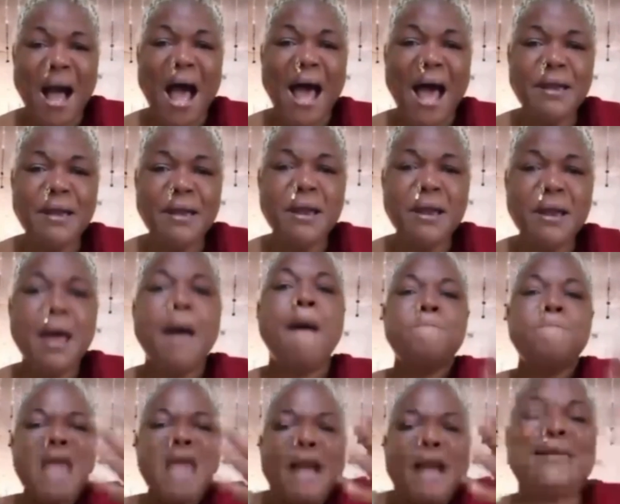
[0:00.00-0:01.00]
big old man,
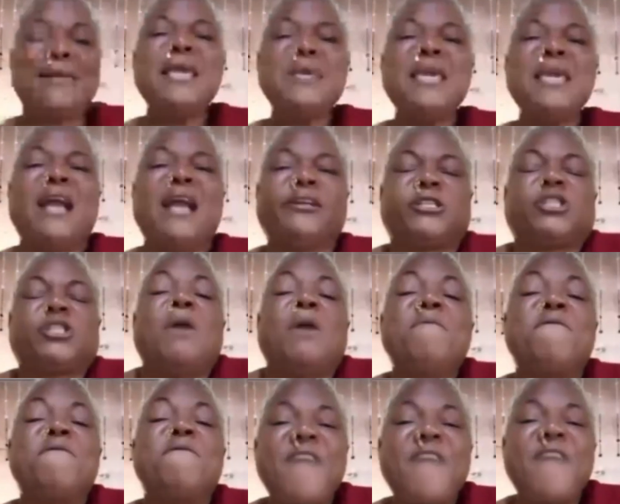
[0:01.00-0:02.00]
me I give them girl
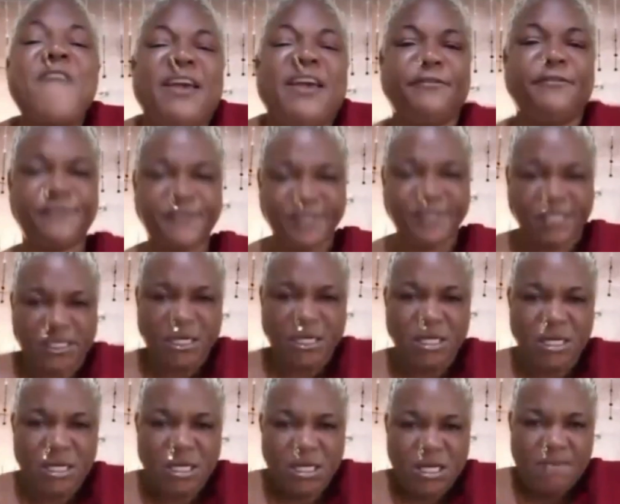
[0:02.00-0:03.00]
some
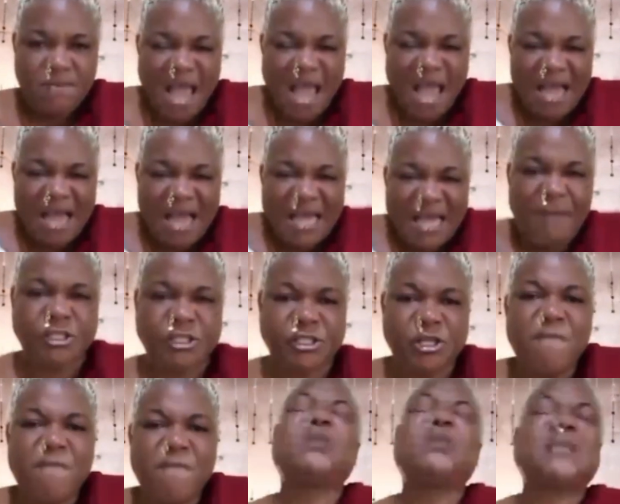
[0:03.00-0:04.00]
vibes. Me I give
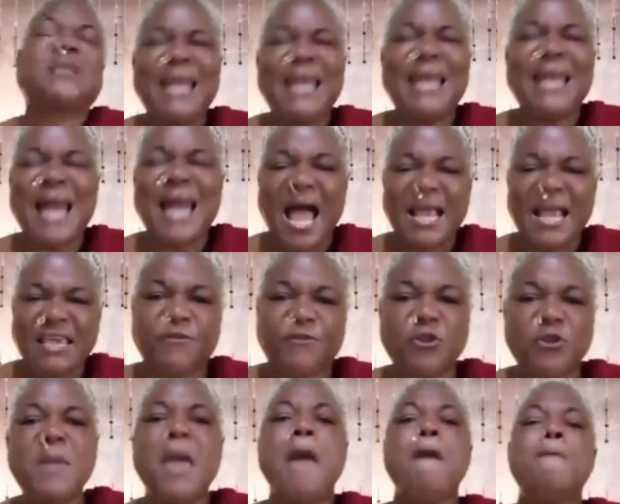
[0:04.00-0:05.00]
them blood clot
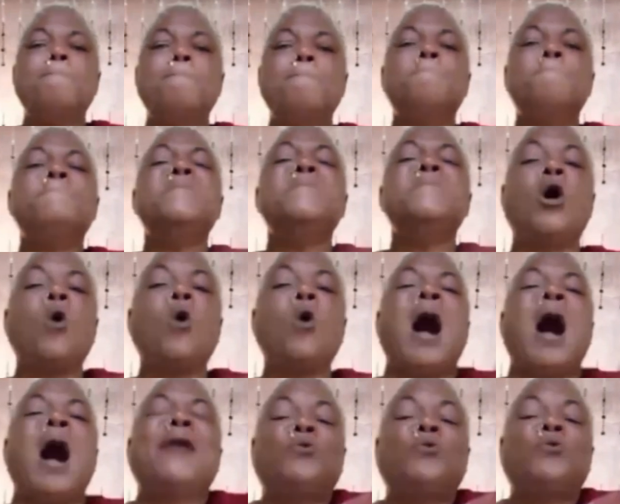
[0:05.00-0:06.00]
gift to me. Me
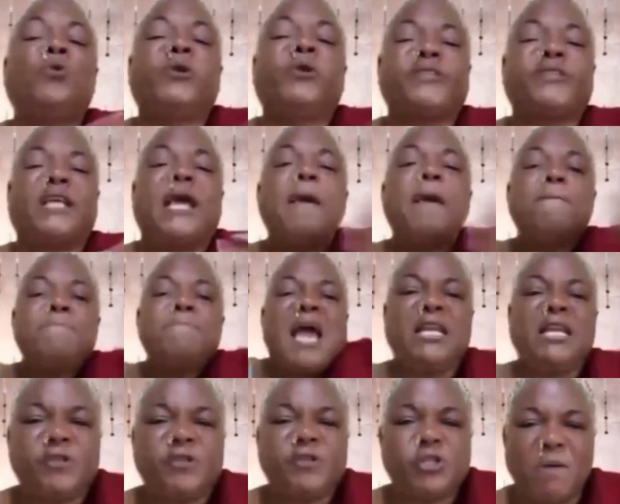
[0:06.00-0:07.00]
young one who say me I
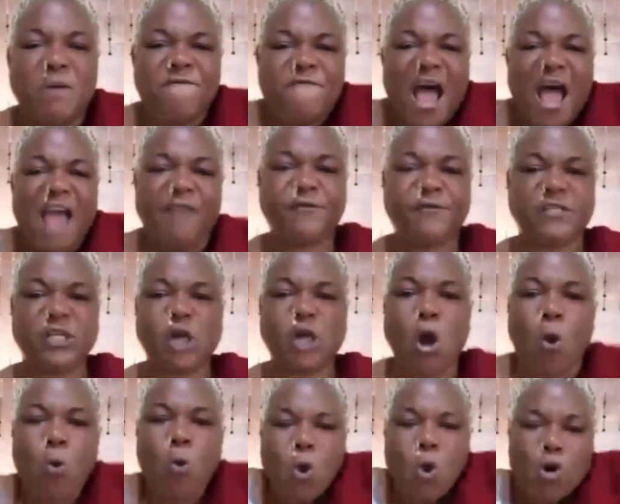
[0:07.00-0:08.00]
give them some vibes
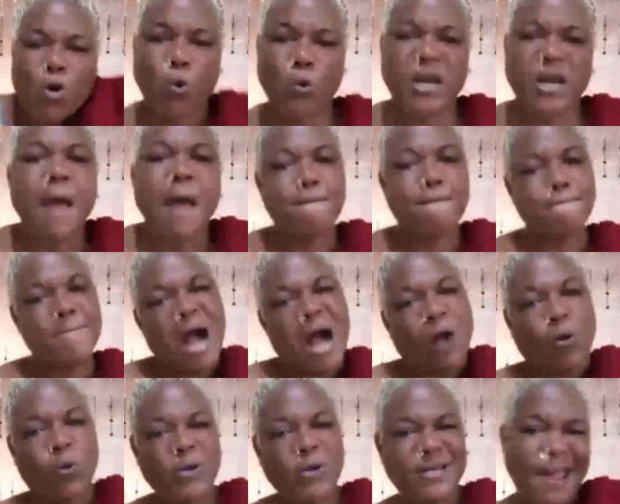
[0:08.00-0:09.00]
to go work with,
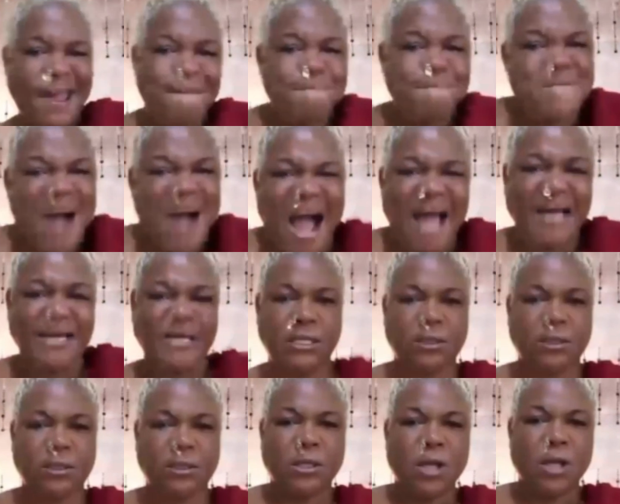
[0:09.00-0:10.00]
back with them
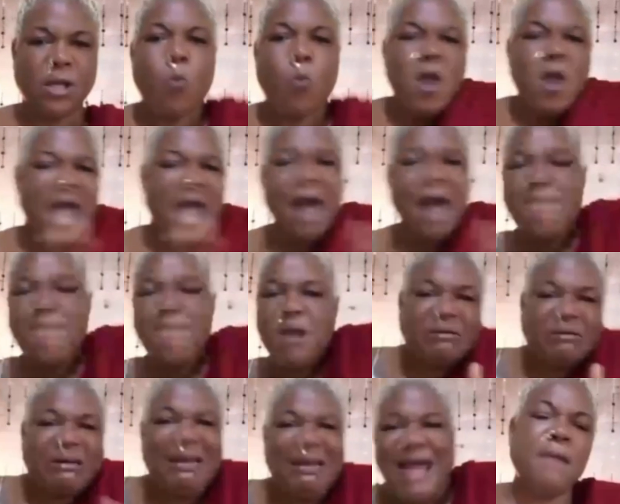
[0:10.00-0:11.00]
man. Where you have
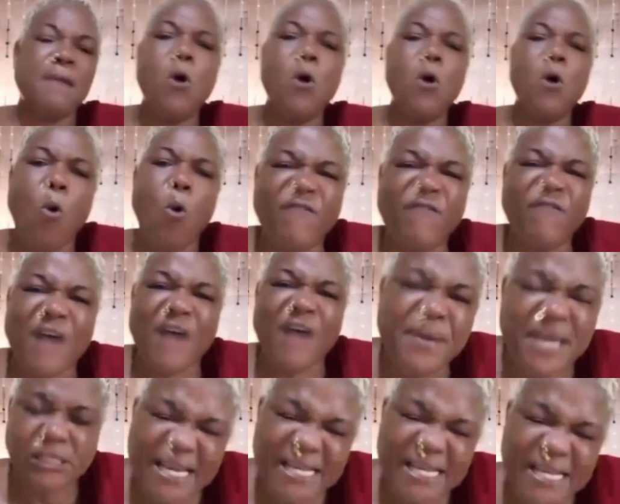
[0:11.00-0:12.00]
blood clot over
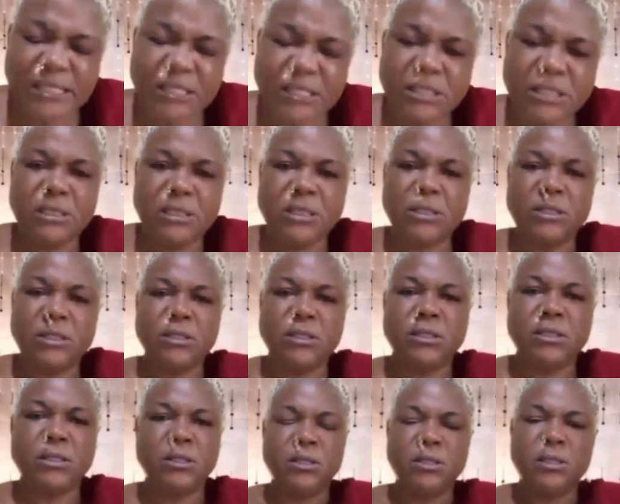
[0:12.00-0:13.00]
bees?
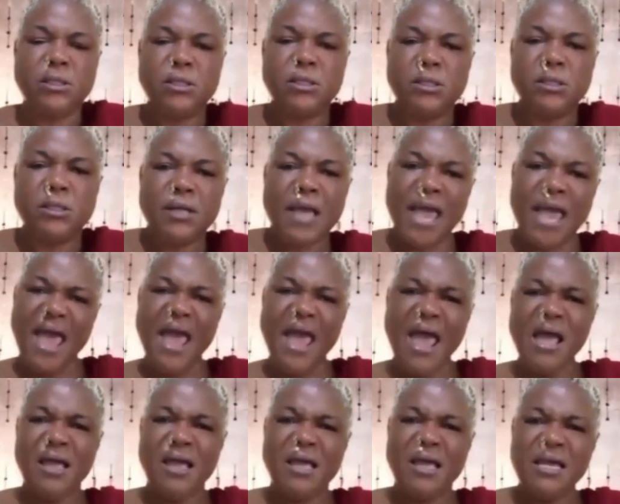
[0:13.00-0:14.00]

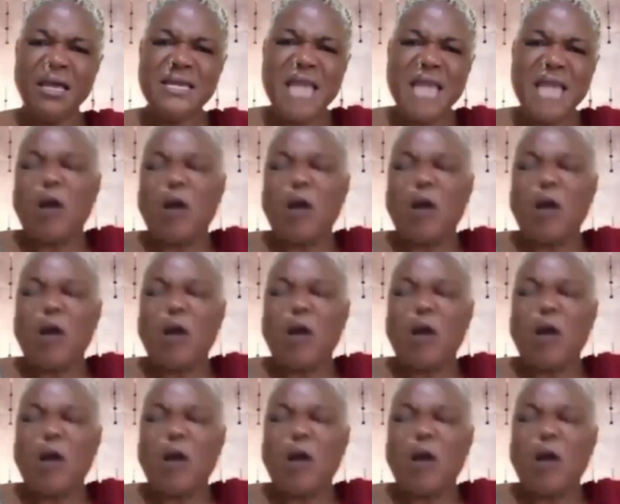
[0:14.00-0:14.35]
Eh?